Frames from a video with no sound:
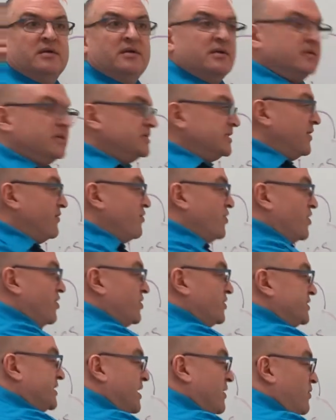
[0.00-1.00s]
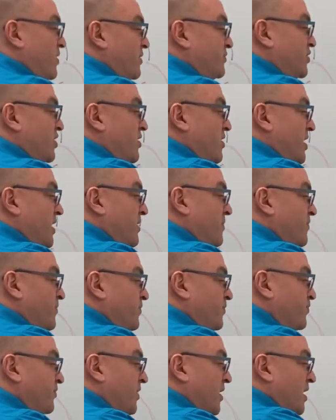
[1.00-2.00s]
Does everyone understand what I'm doing?
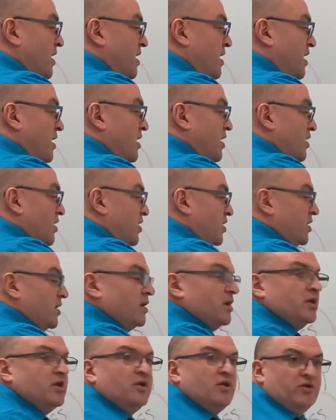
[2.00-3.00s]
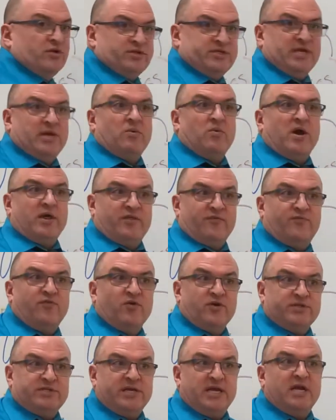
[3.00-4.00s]
You understand why the
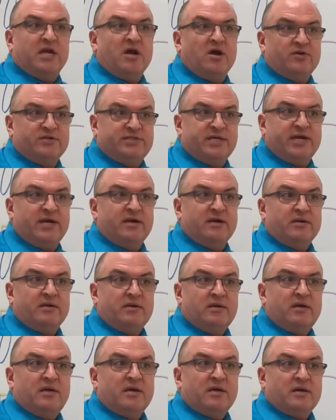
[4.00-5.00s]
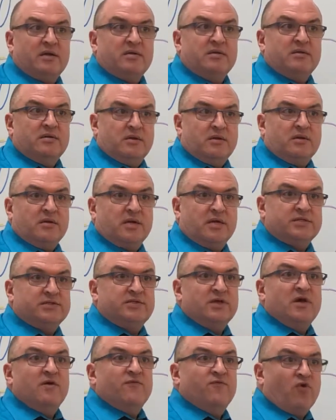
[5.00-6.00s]
14 goes here? Because
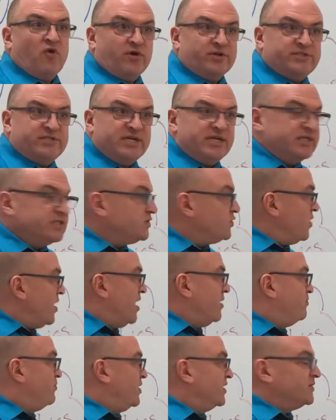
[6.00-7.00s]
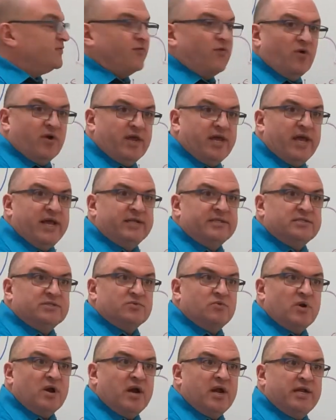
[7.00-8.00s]
14 squared plus 48
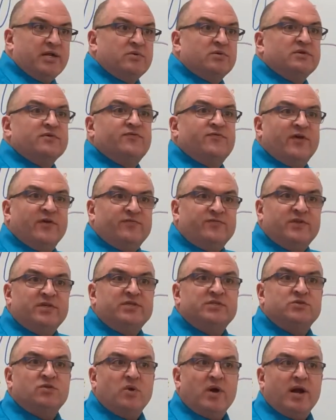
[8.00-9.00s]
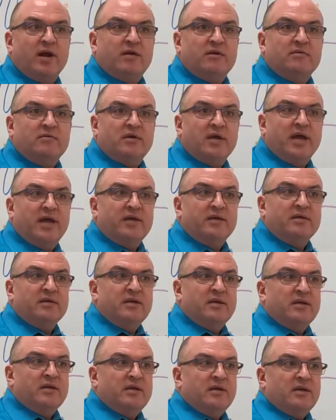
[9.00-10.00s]
squared equals 50 squared. Okay?
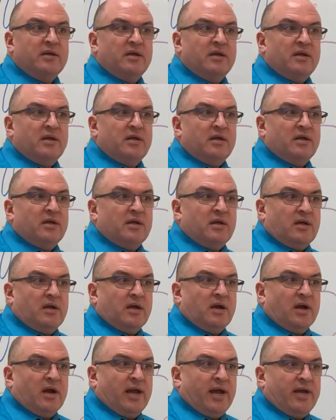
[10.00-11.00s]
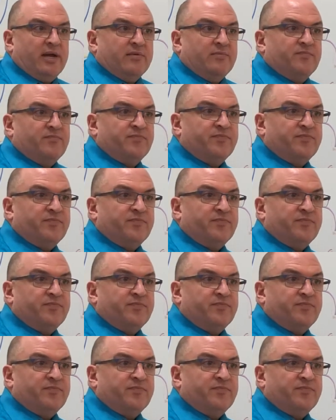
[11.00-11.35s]
All right?